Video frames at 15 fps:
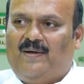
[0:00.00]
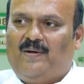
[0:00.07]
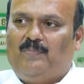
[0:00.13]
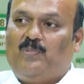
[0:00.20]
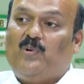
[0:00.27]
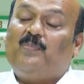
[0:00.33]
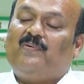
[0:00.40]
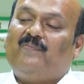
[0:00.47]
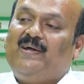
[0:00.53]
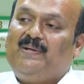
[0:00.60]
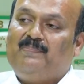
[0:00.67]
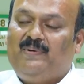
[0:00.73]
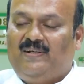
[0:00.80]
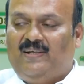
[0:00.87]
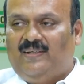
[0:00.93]
proper
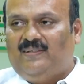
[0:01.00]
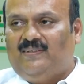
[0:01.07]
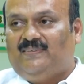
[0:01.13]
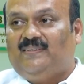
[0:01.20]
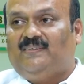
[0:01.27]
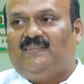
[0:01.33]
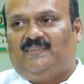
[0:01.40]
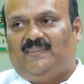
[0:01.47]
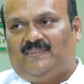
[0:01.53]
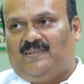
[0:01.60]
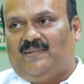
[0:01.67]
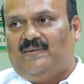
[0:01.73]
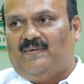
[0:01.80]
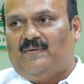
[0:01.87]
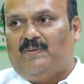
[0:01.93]
vitamin D synthesis
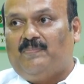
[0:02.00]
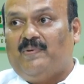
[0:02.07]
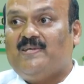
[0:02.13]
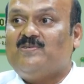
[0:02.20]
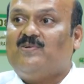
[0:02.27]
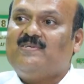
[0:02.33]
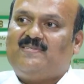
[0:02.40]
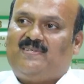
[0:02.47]
based on